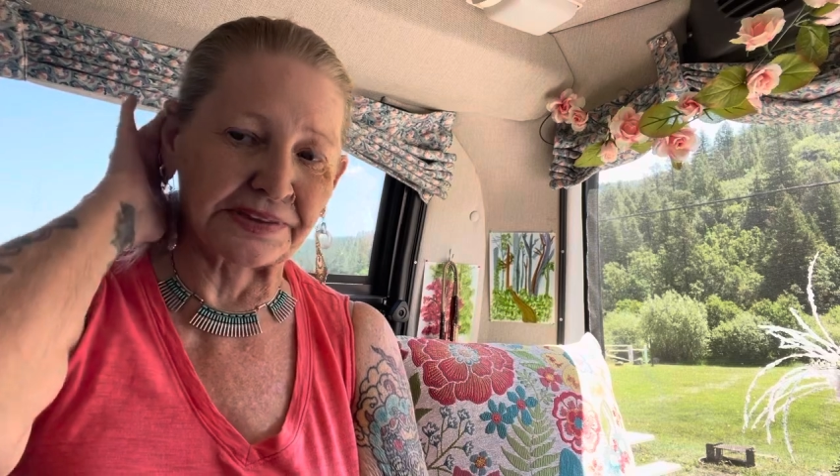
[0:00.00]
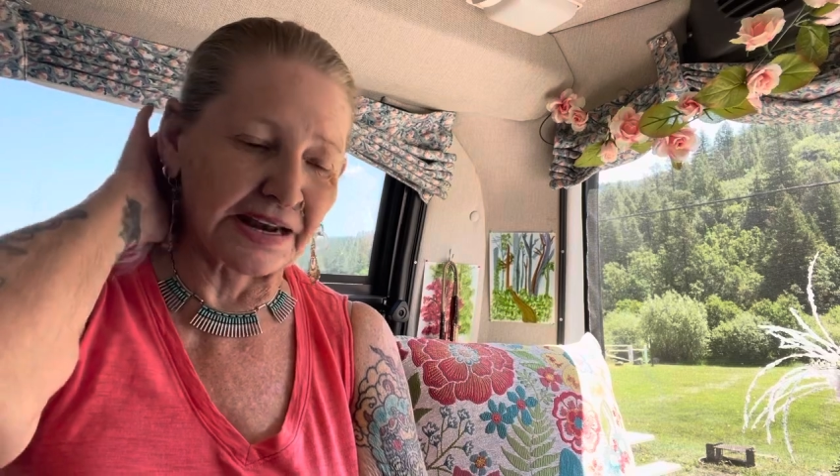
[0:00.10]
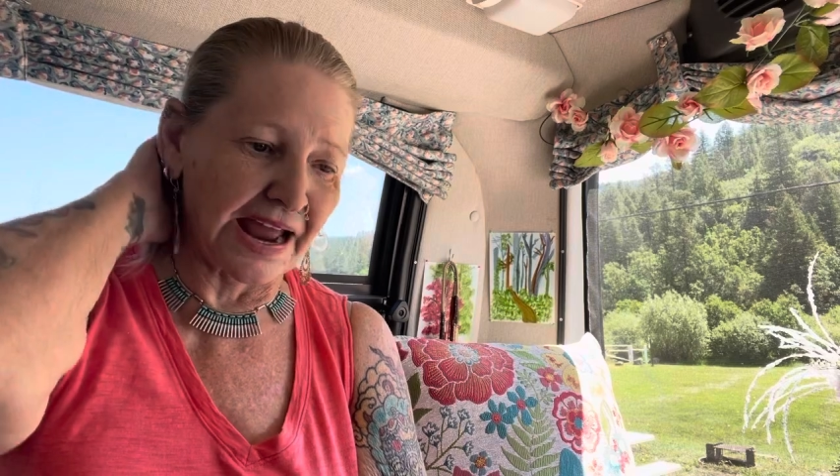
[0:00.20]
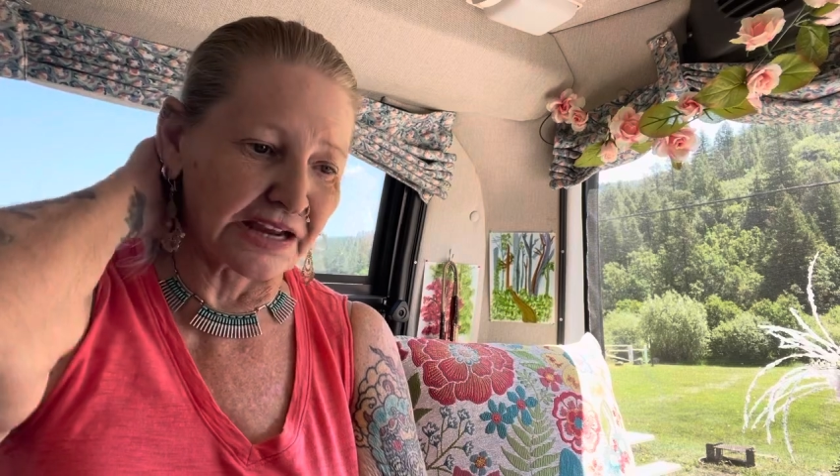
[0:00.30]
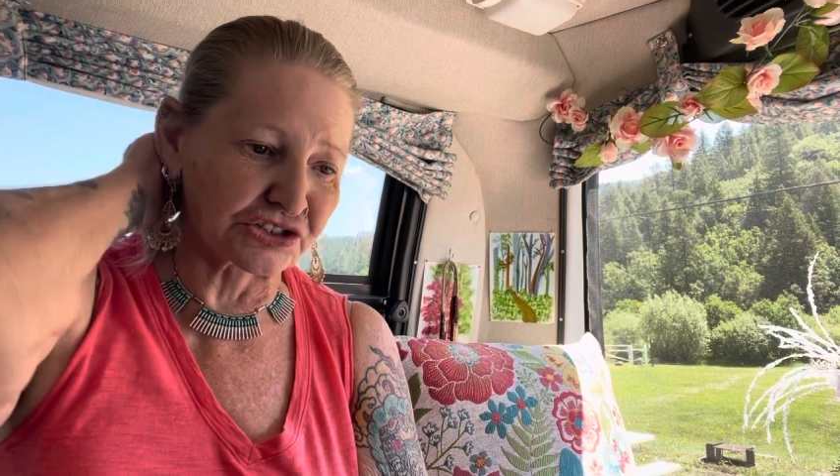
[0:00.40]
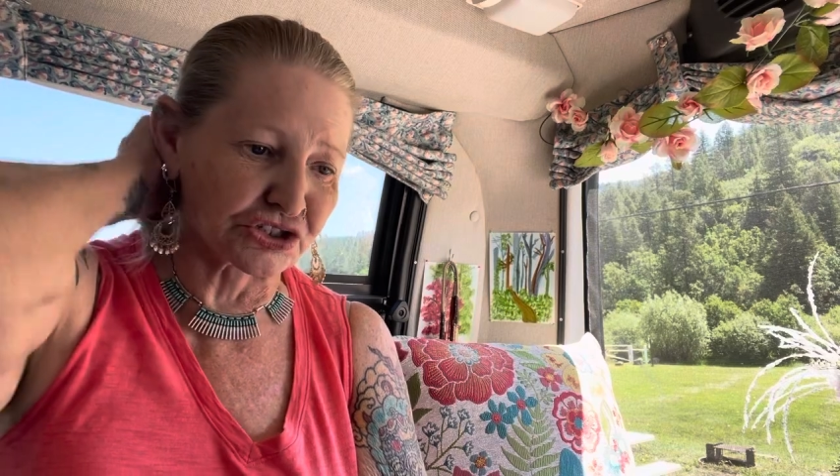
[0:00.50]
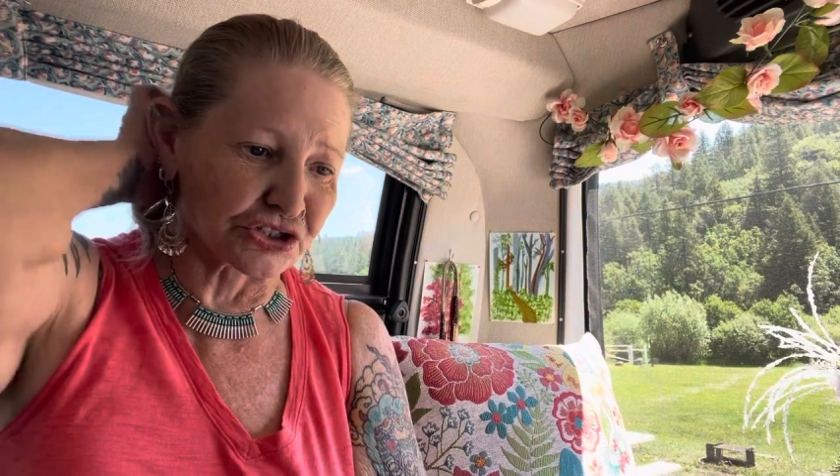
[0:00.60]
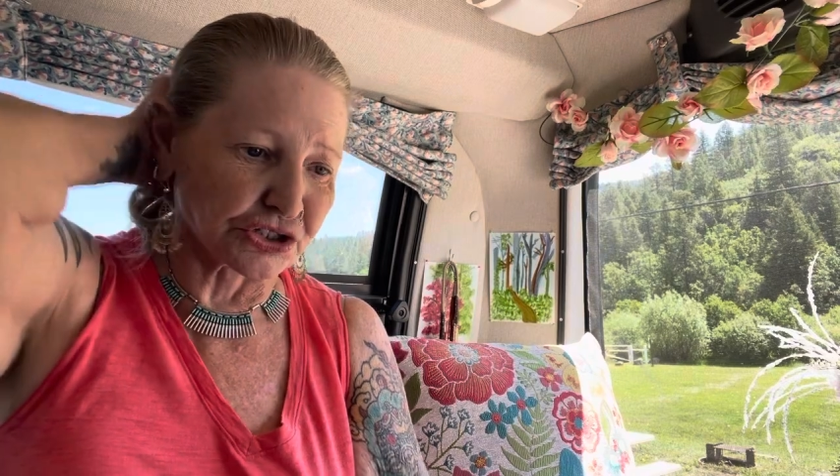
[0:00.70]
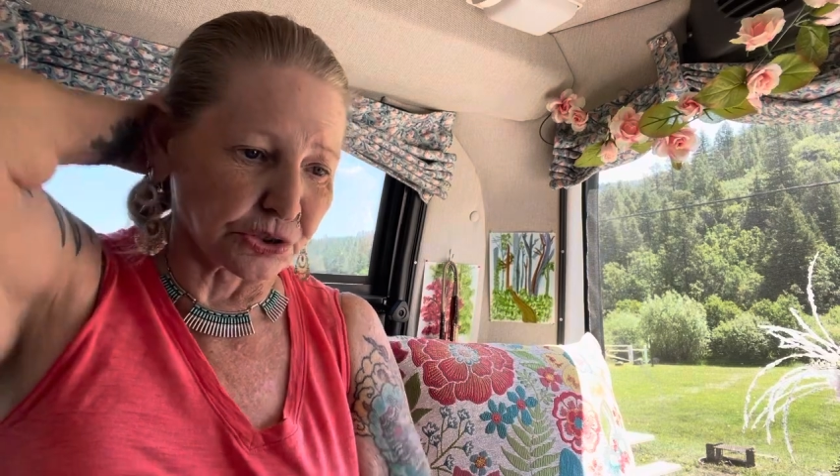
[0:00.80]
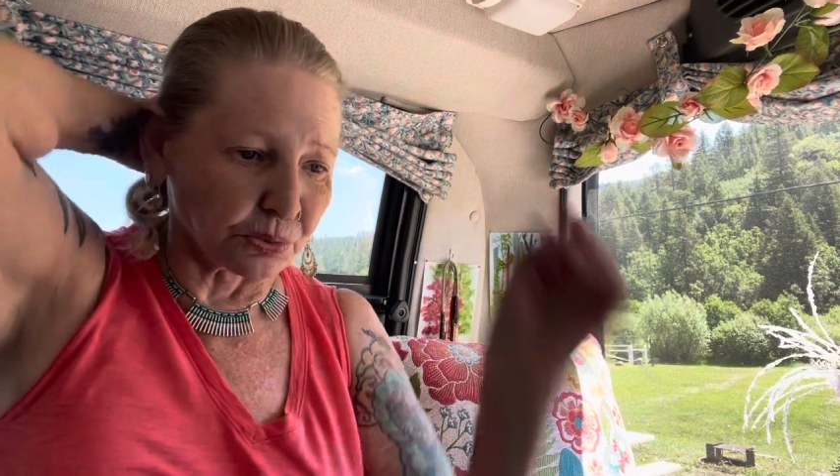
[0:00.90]
that has to
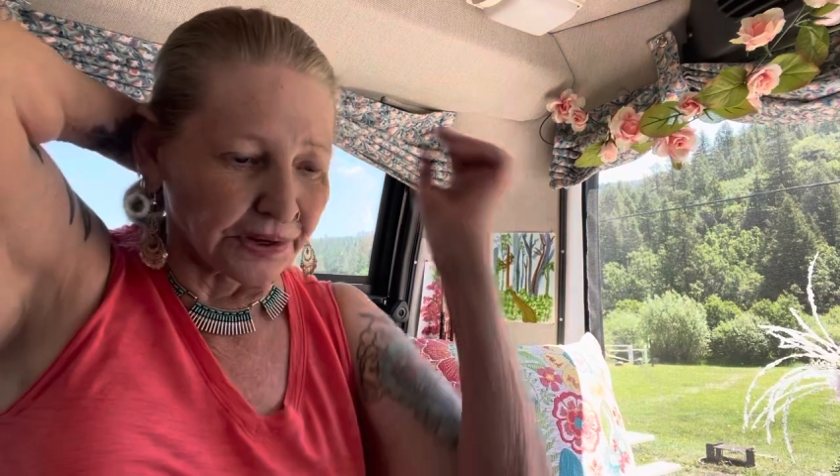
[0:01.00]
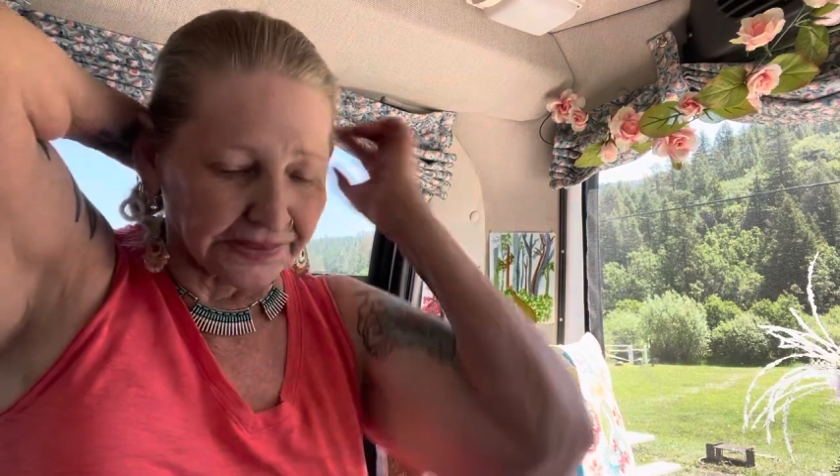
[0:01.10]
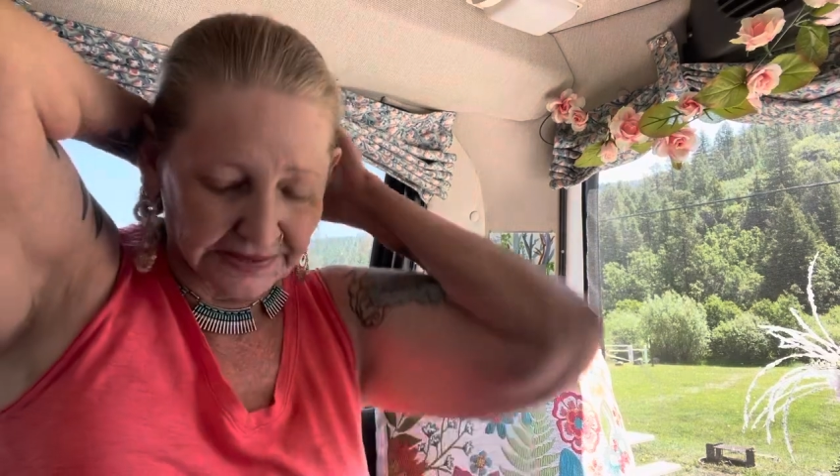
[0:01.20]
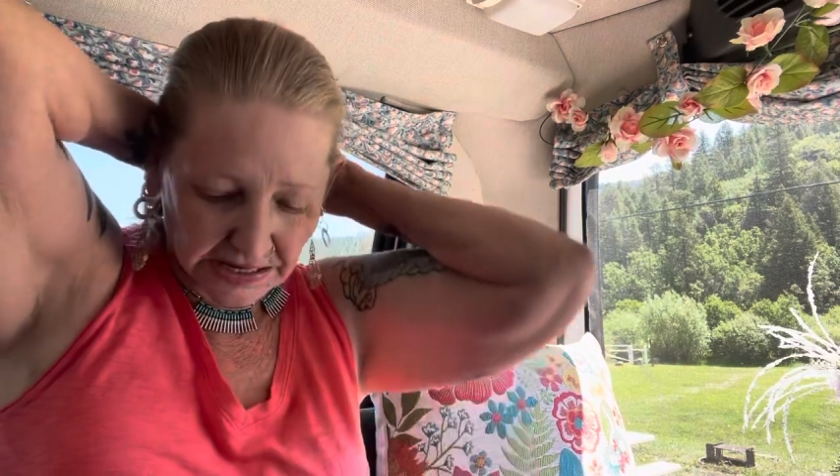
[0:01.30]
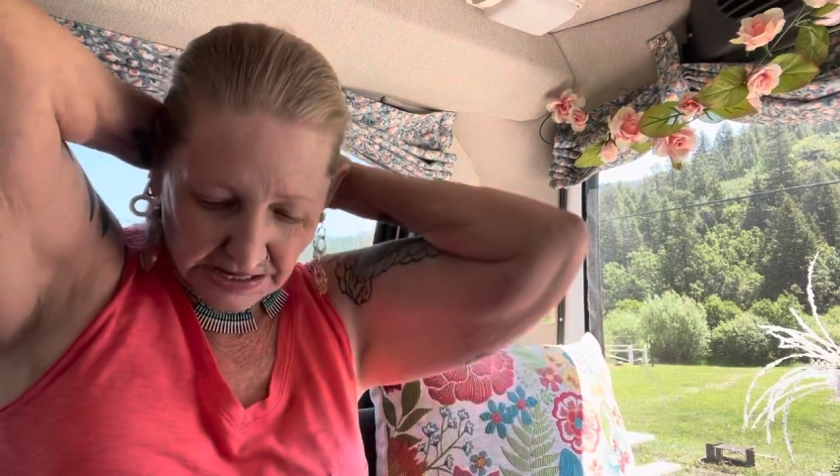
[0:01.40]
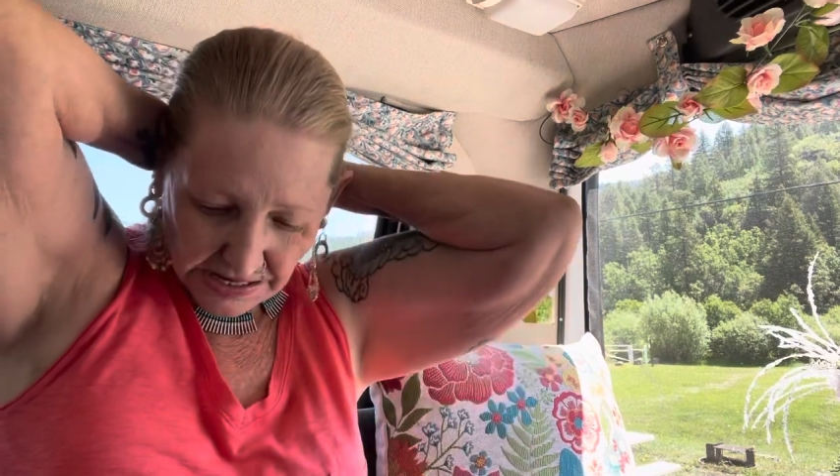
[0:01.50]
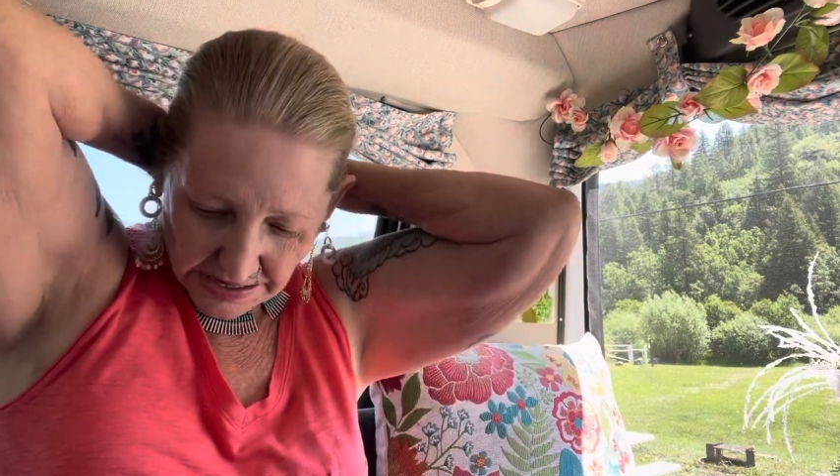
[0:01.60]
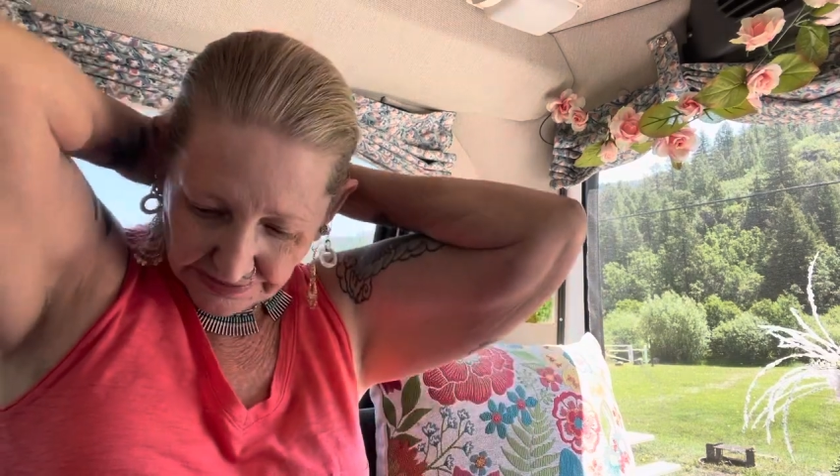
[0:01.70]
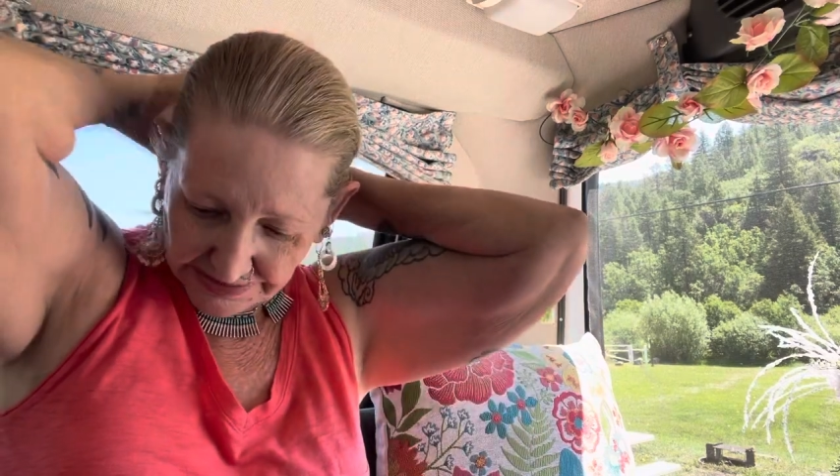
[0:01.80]
do with the uh,